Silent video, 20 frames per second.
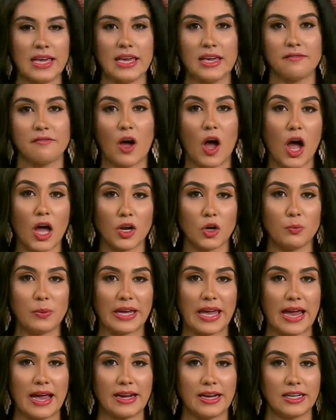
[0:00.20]
If auto
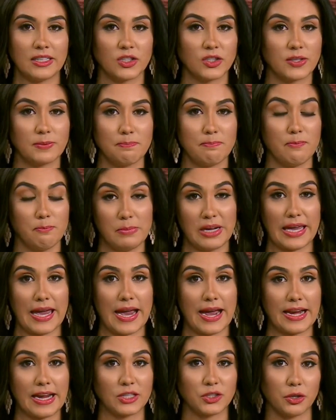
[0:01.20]
mechanics,
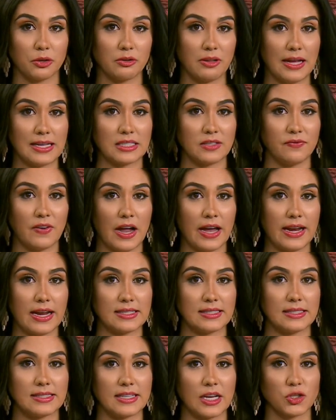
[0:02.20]
mechanics are classified
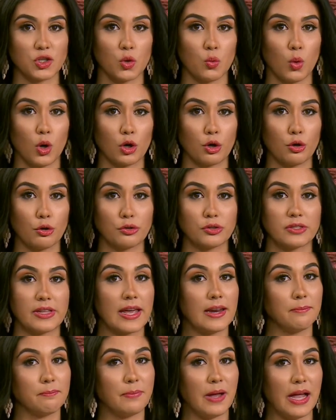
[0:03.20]
as essential workers,
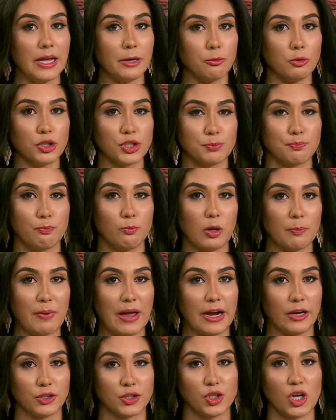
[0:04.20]
then bike
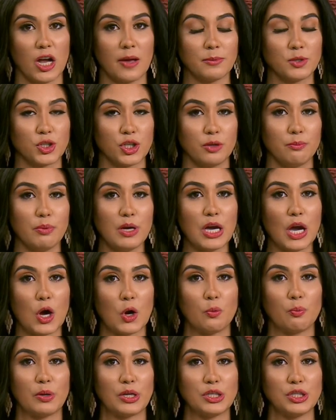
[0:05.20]
repair shops should be
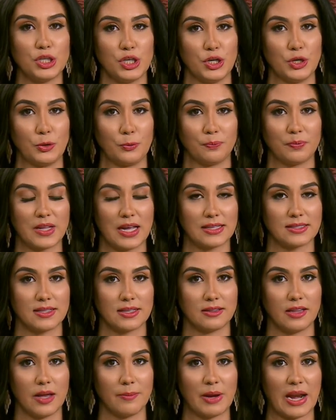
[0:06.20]
open too. That's
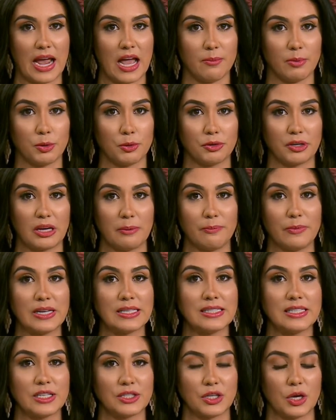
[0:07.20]
the claim an Albuquerque
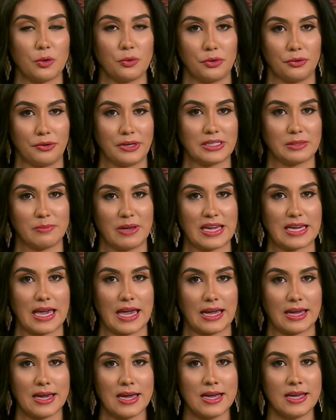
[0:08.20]
business owner is
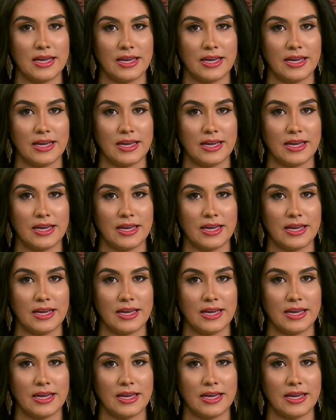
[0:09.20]
making.